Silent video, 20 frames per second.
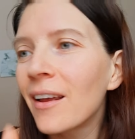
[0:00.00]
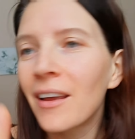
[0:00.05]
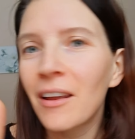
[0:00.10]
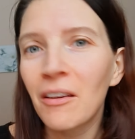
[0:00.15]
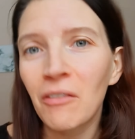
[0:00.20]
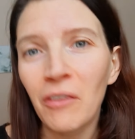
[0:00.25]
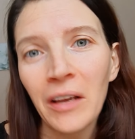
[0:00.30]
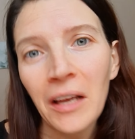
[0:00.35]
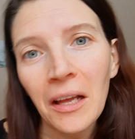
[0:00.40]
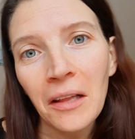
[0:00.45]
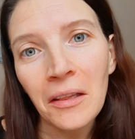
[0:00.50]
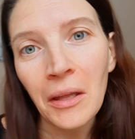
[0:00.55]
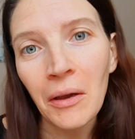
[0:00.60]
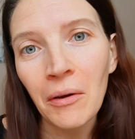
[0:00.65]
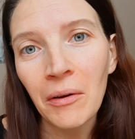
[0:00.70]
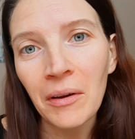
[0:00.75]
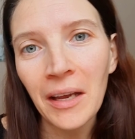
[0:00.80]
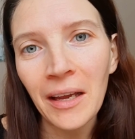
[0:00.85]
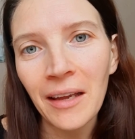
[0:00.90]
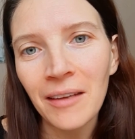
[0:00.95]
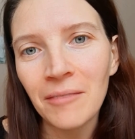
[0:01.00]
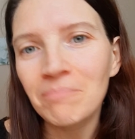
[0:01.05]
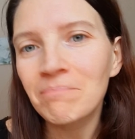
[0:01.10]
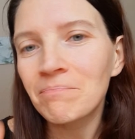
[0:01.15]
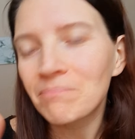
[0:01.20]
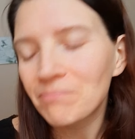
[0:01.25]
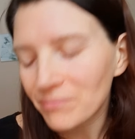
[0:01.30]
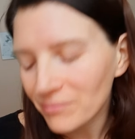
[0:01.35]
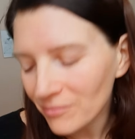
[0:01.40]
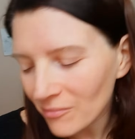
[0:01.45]
If I get low again,
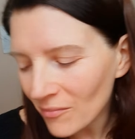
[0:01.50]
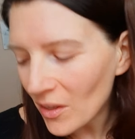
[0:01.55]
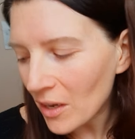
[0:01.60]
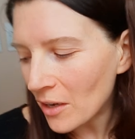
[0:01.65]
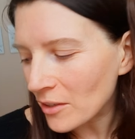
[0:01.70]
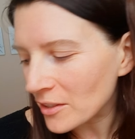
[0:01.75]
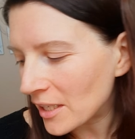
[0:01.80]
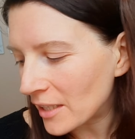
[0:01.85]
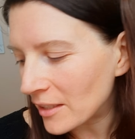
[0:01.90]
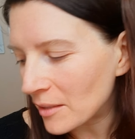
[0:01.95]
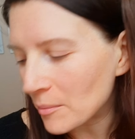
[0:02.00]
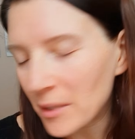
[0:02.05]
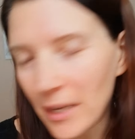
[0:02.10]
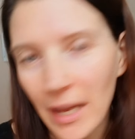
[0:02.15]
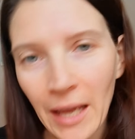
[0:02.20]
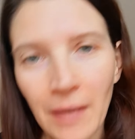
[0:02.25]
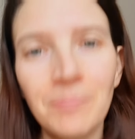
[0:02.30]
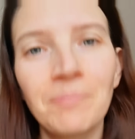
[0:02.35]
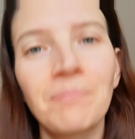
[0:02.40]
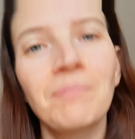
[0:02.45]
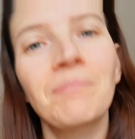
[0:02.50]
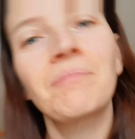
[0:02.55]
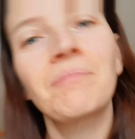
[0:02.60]
I'll take them again.